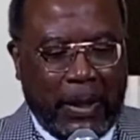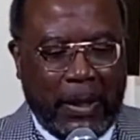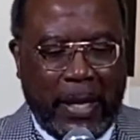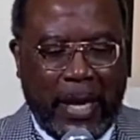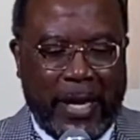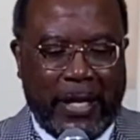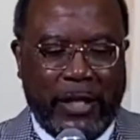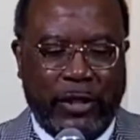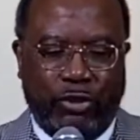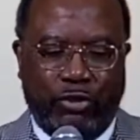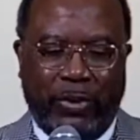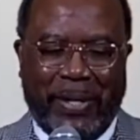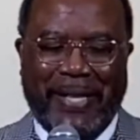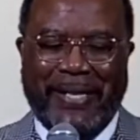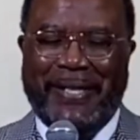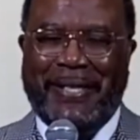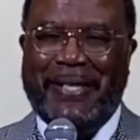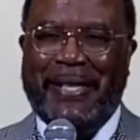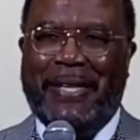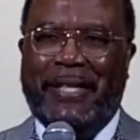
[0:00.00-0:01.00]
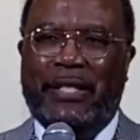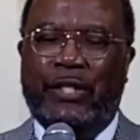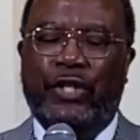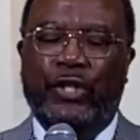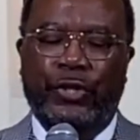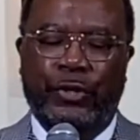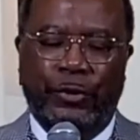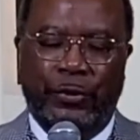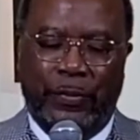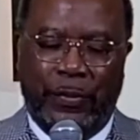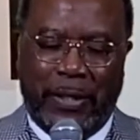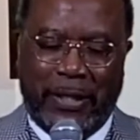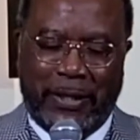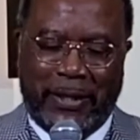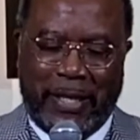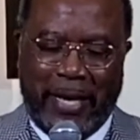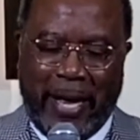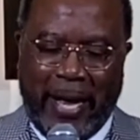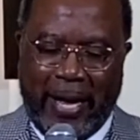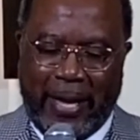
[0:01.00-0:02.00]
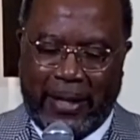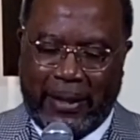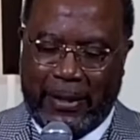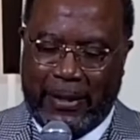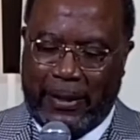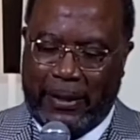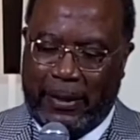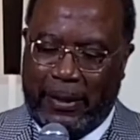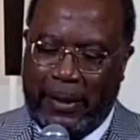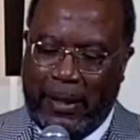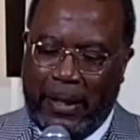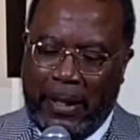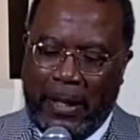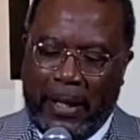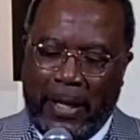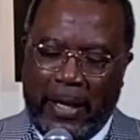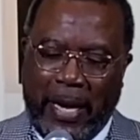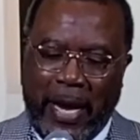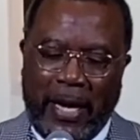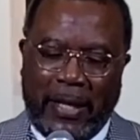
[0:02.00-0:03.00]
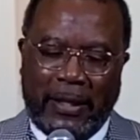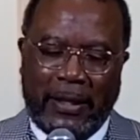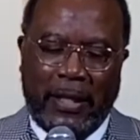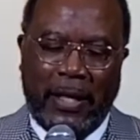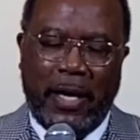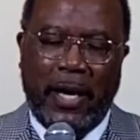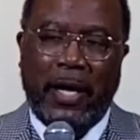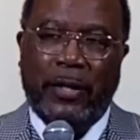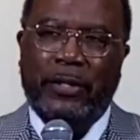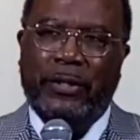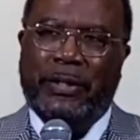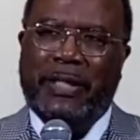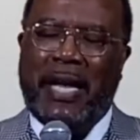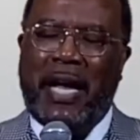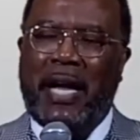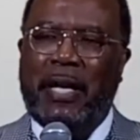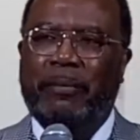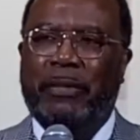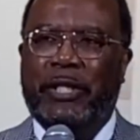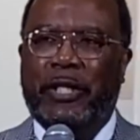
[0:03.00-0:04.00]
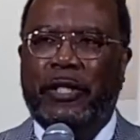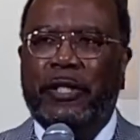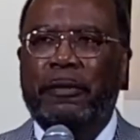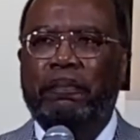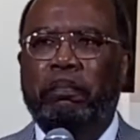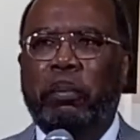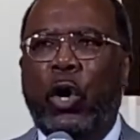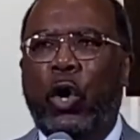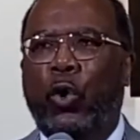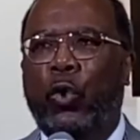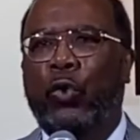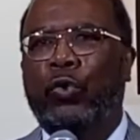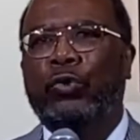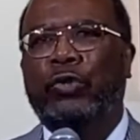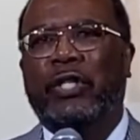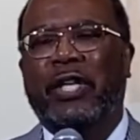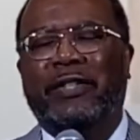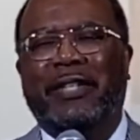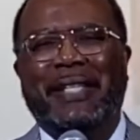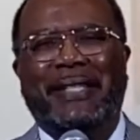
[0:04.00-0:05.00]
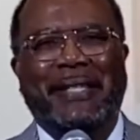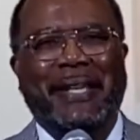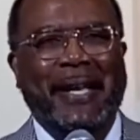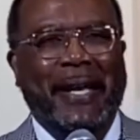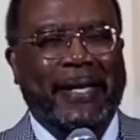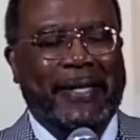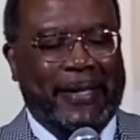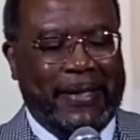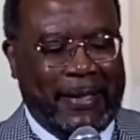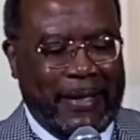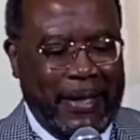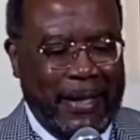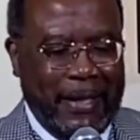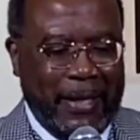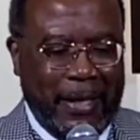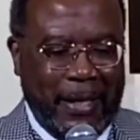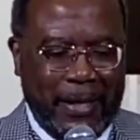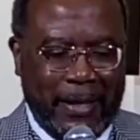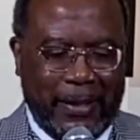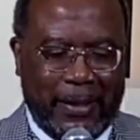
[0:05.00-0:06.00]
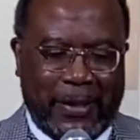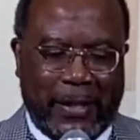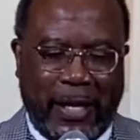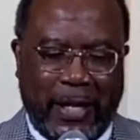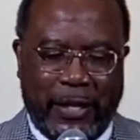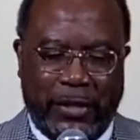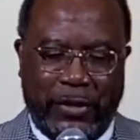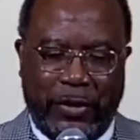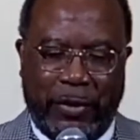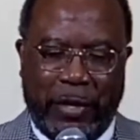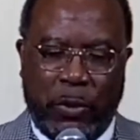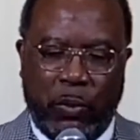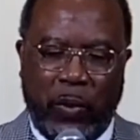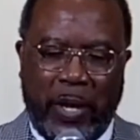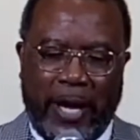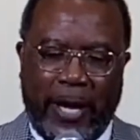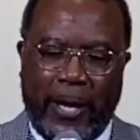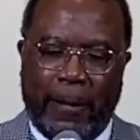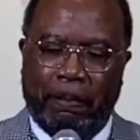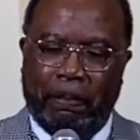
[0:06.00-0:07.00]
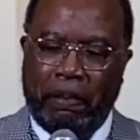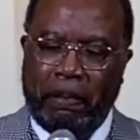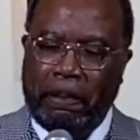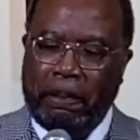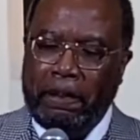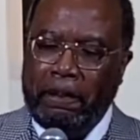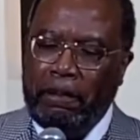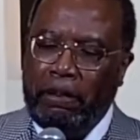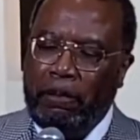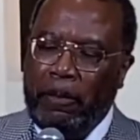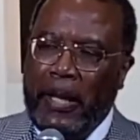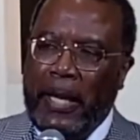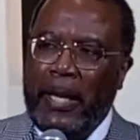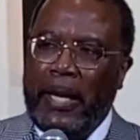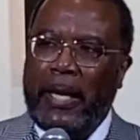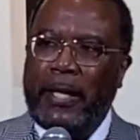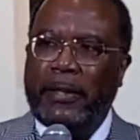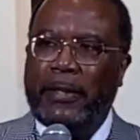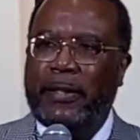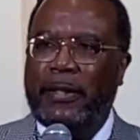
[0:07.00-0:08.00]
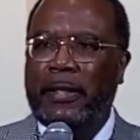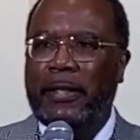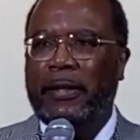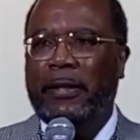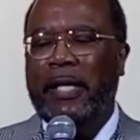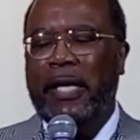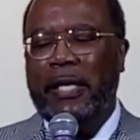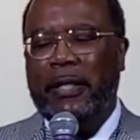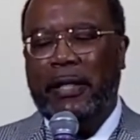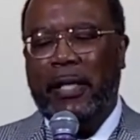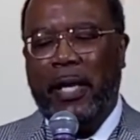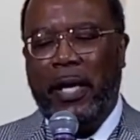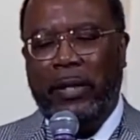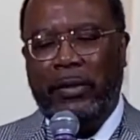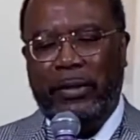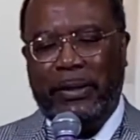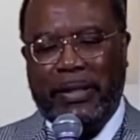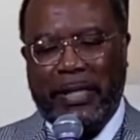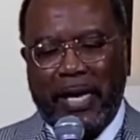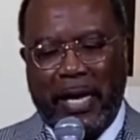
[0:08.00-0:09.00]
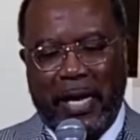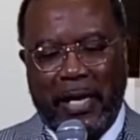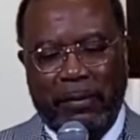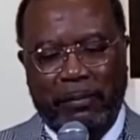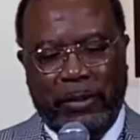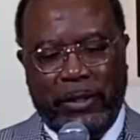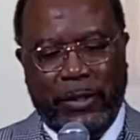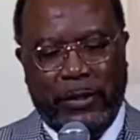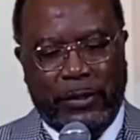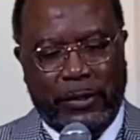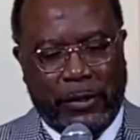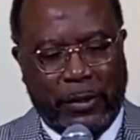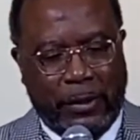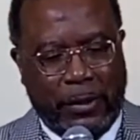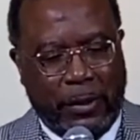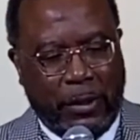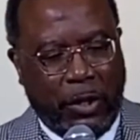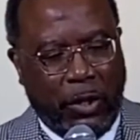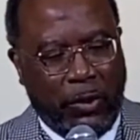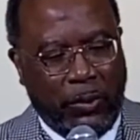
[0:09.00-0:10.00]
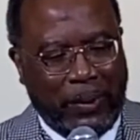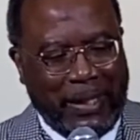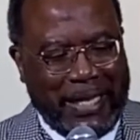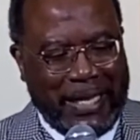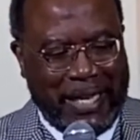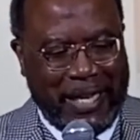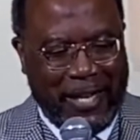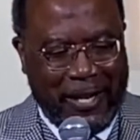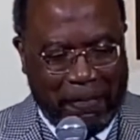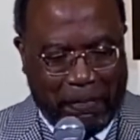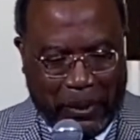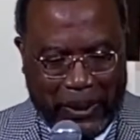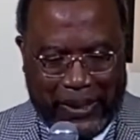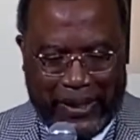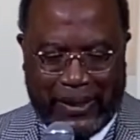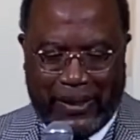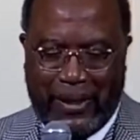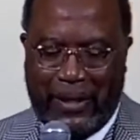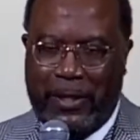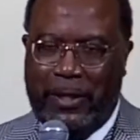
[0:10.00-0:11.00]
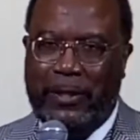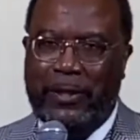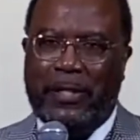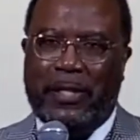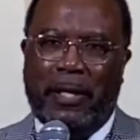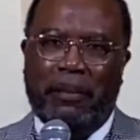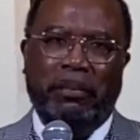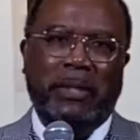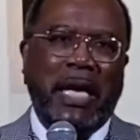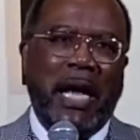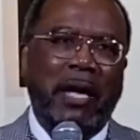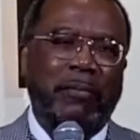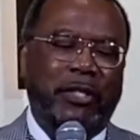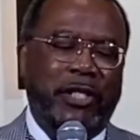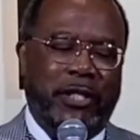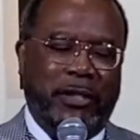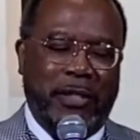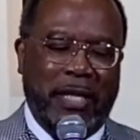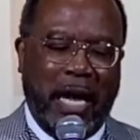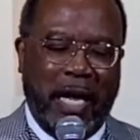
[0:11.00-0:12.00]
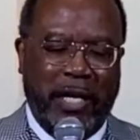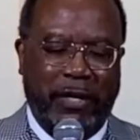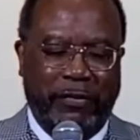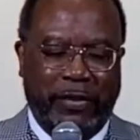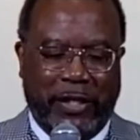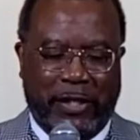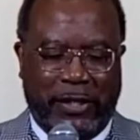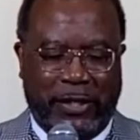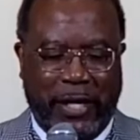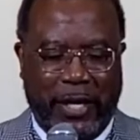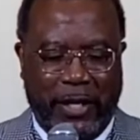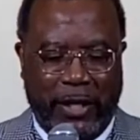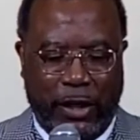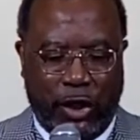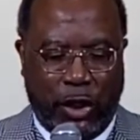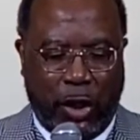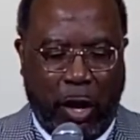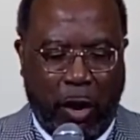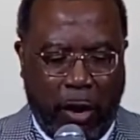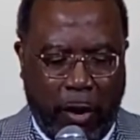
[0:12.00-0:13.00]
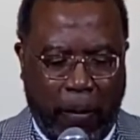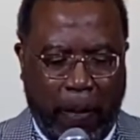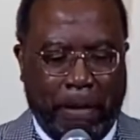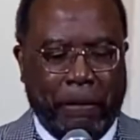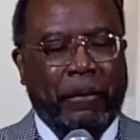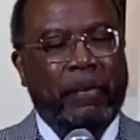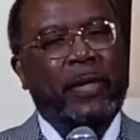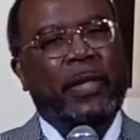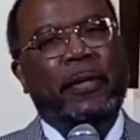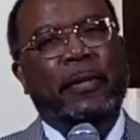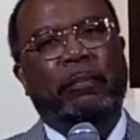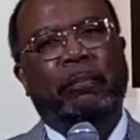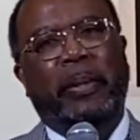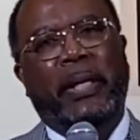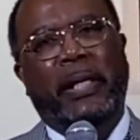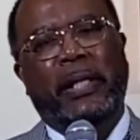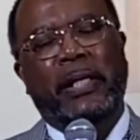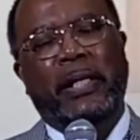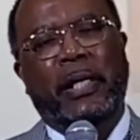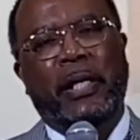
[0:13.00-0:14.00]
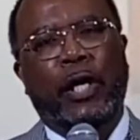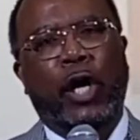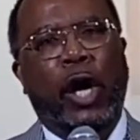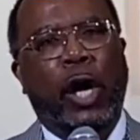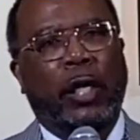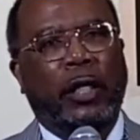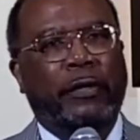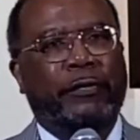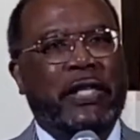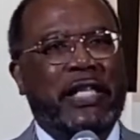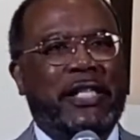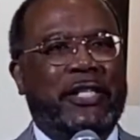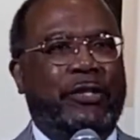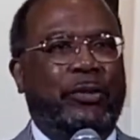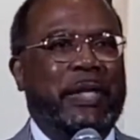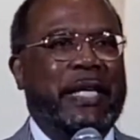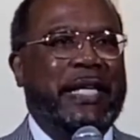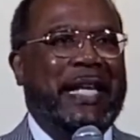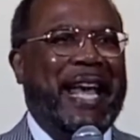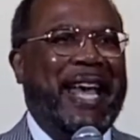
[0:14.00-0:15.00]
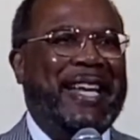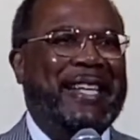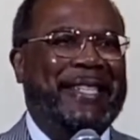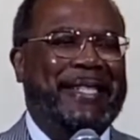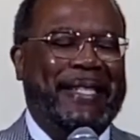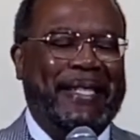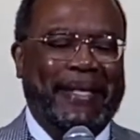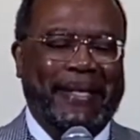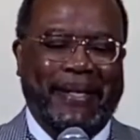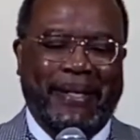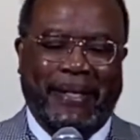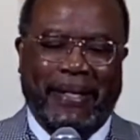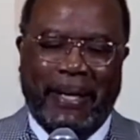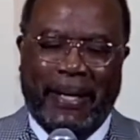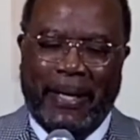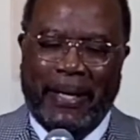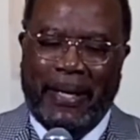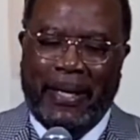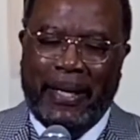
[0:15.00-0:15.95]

and intrinsic to the text. And at other times it's imposed on the text in a secondary way. And still at other times it's only implicit and sometimes it's not even stated at all. But in all of these three cases,